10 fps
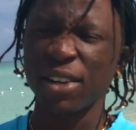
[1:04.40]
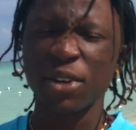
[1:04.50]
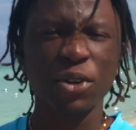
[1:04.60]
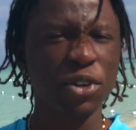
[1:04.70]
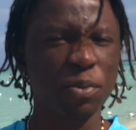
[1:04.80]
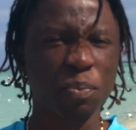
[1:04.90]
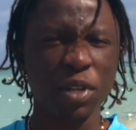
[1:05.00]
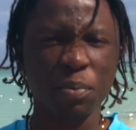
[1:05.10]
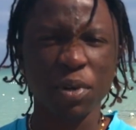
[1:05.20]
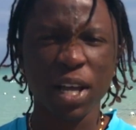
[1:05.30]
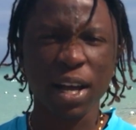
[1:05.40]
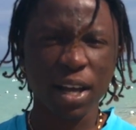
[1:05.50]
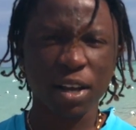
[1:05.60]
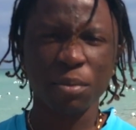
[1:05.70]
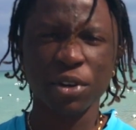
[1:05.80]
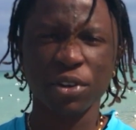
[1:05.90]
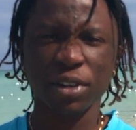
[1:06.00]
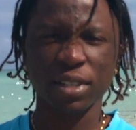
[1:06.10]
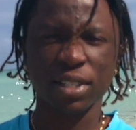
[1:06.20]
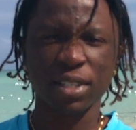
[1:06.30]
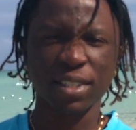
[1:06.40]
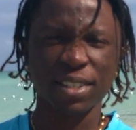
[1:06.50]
They're good people, I like Americans.